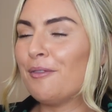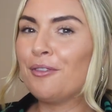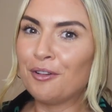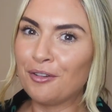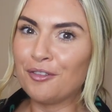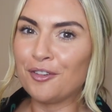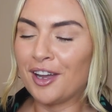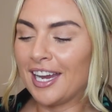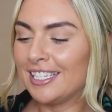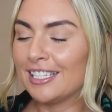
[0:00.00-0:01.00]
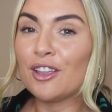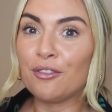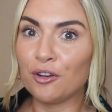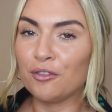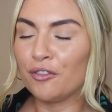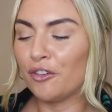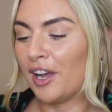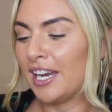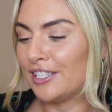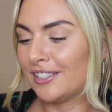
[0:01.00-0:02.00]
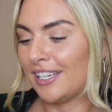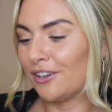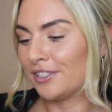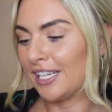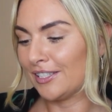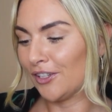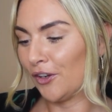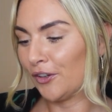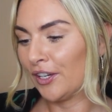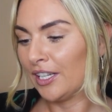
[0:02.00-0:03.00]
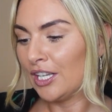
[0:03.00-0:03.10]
444 the 444 agency on TikTok.